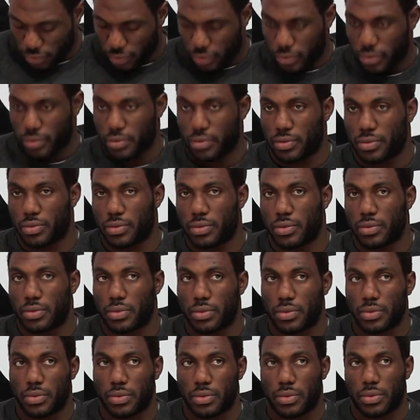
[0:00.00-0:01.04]

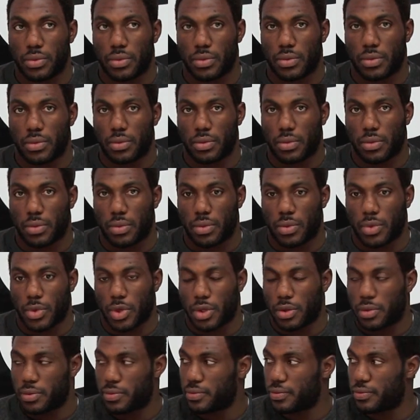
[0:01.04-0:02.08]

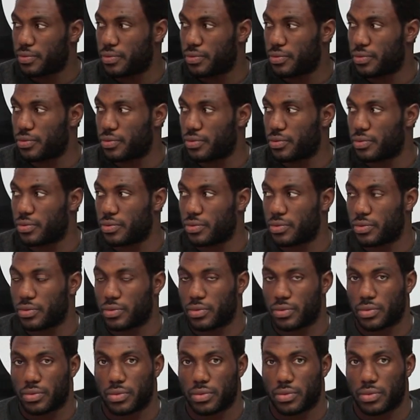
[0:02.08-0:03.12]

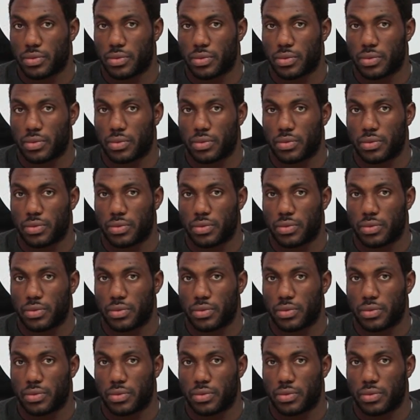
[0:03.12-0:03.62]
(silent)